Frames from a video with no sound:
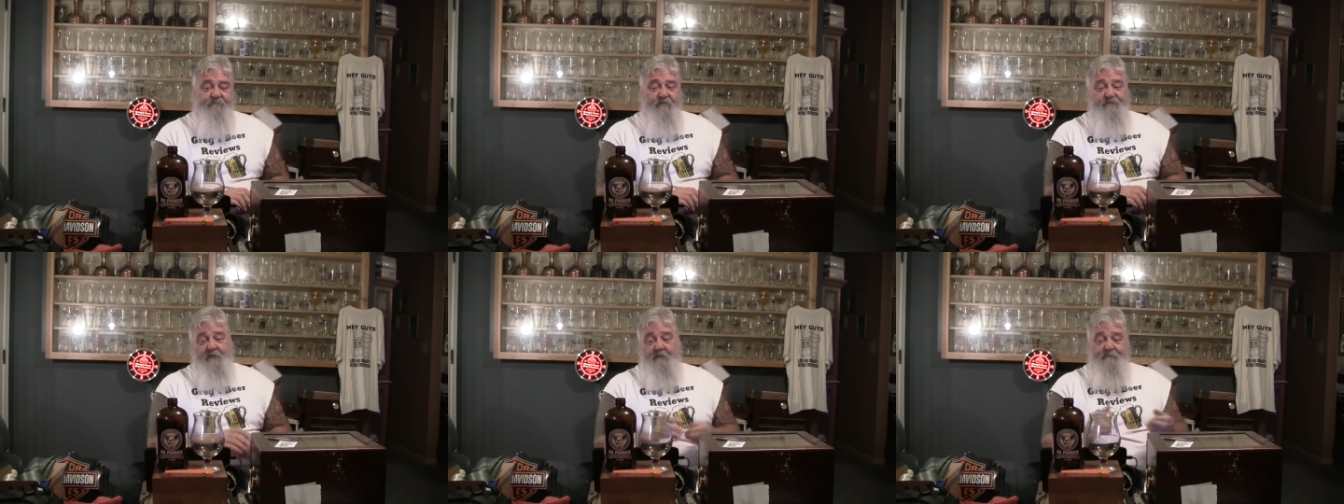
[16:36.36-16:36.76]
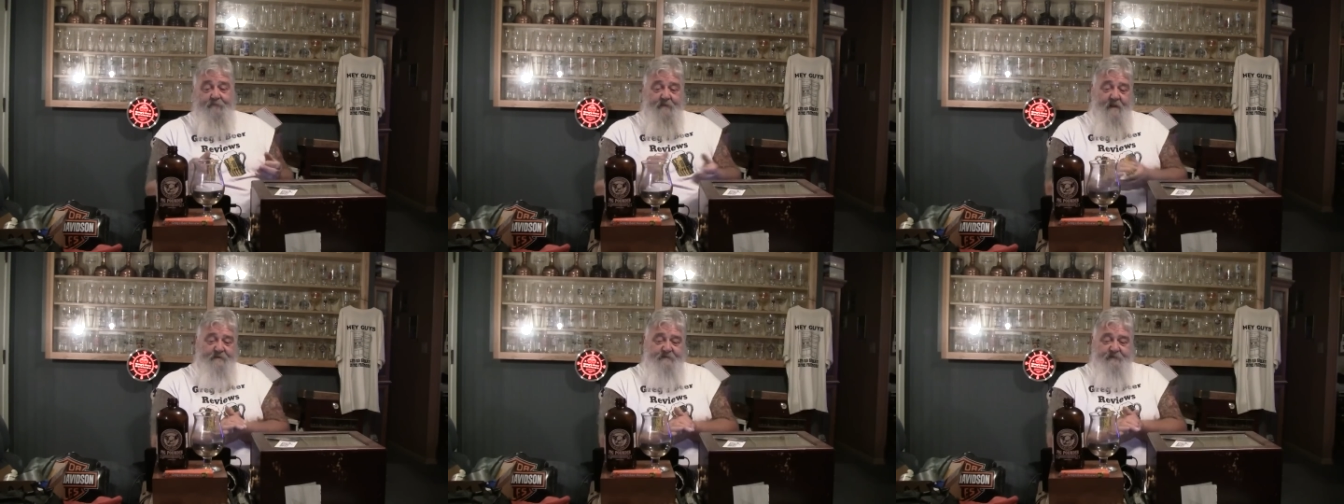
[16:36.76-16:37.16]
so if you've
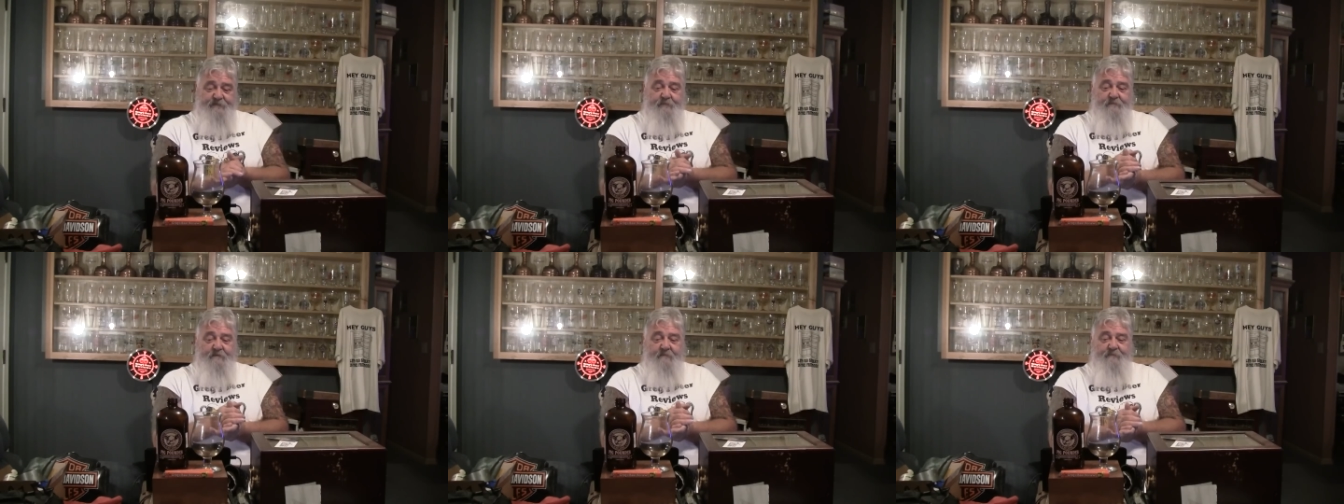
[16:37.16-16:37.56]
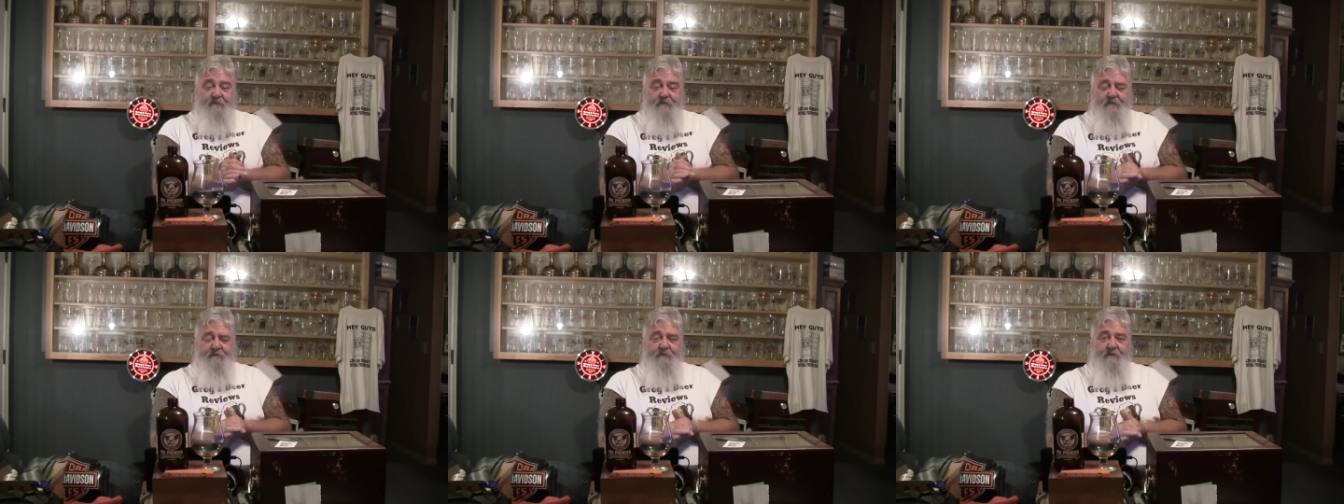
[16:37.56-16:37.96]
had this one, if
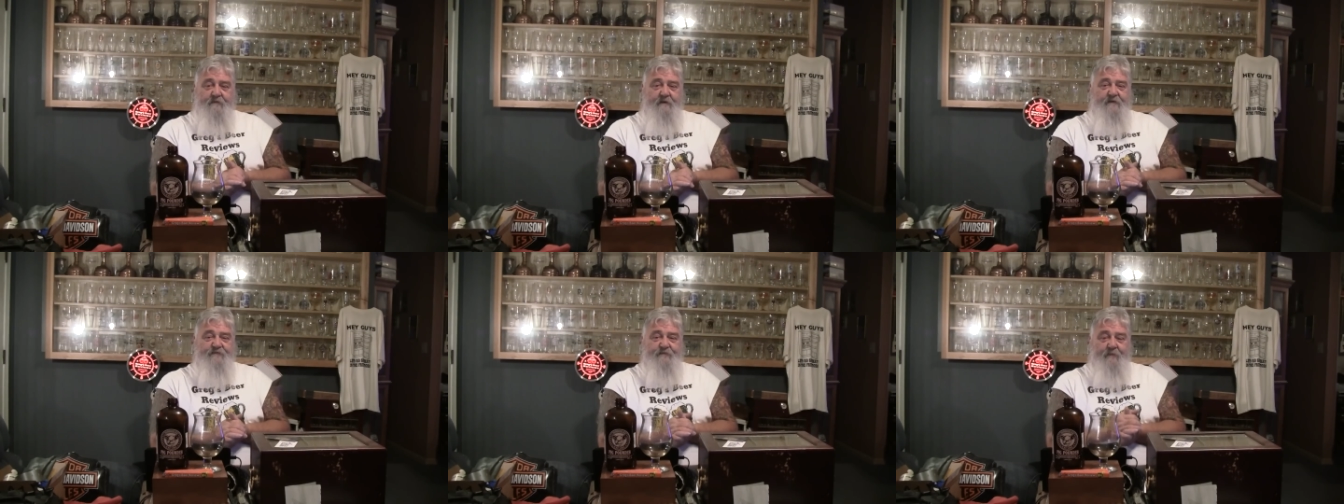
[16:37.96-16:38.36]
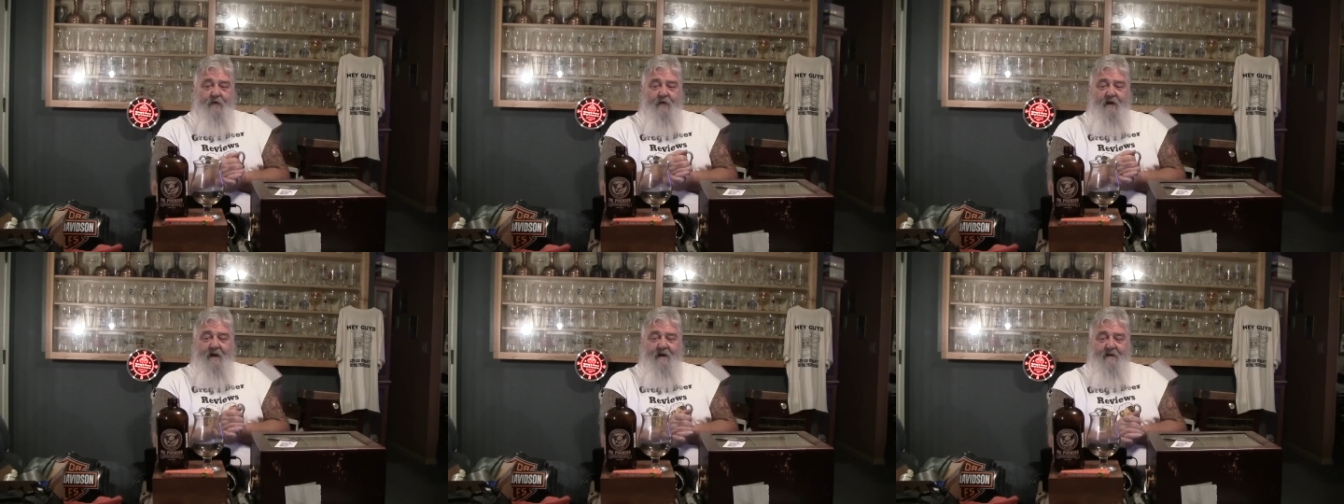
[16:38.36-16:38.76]
you're in the
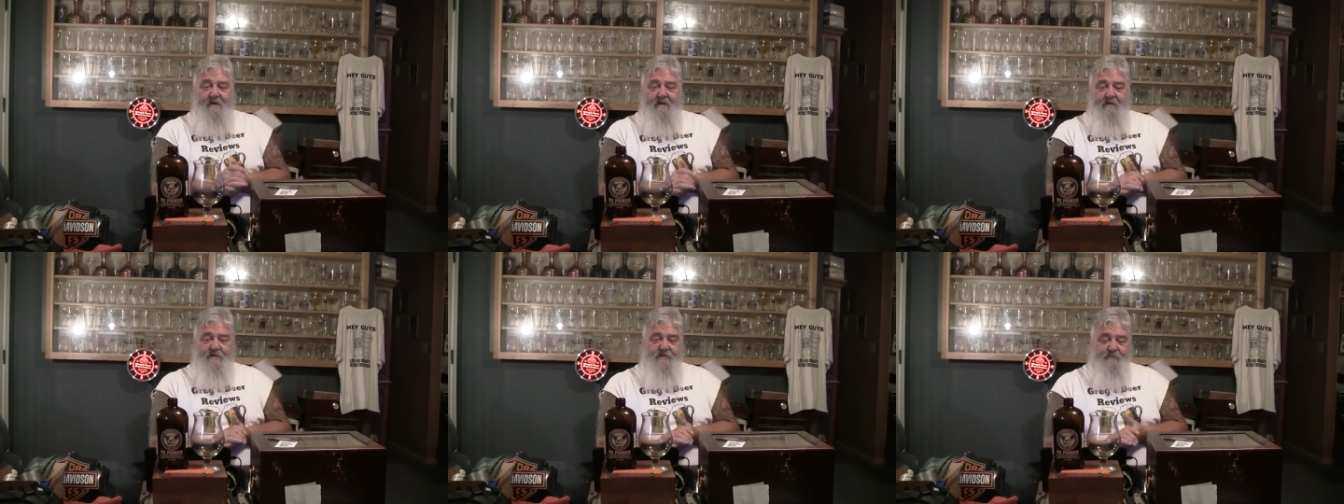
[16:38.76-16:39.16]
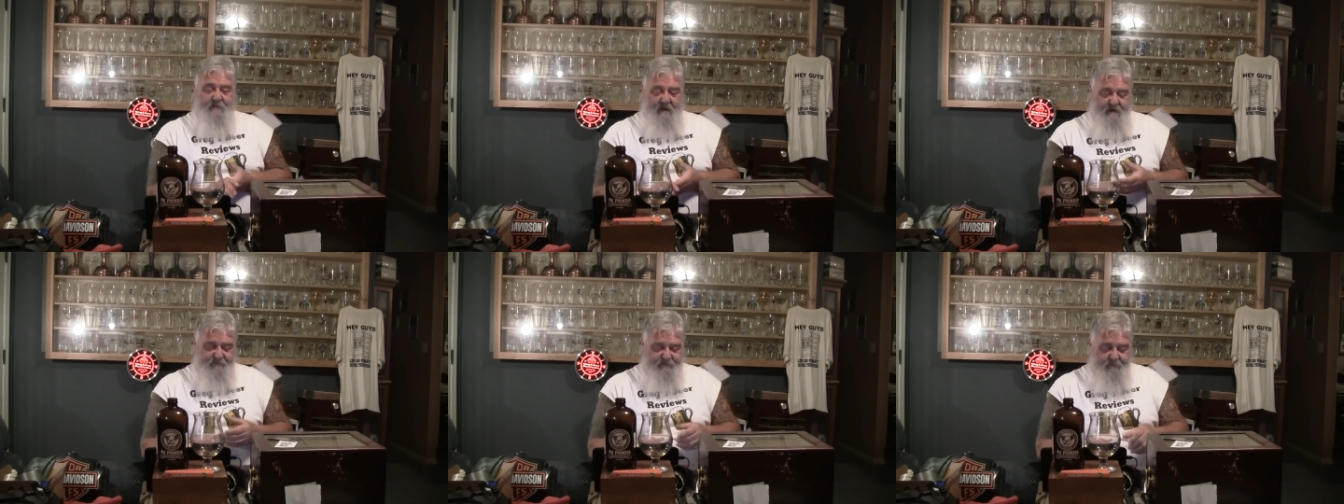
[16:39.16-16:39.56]
Greensboro area and you've
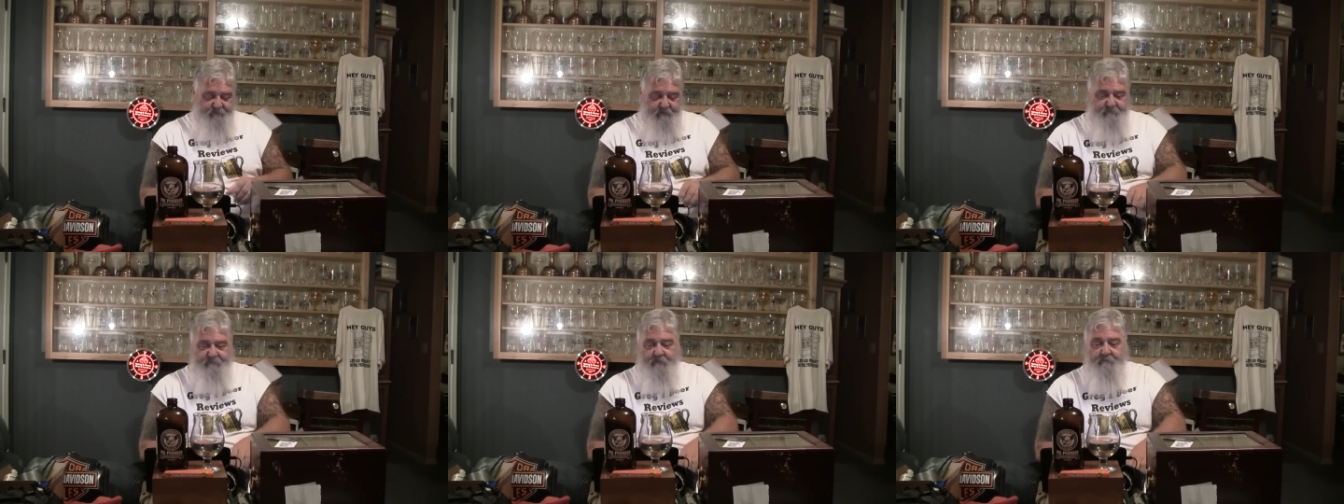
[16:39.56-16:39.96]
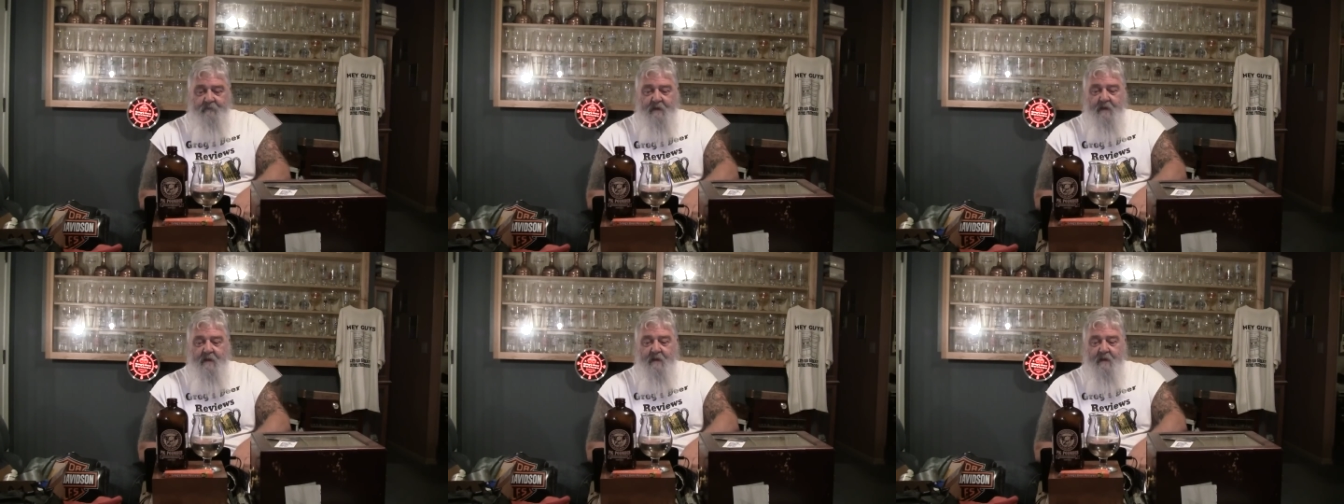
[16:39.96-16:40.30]
had something from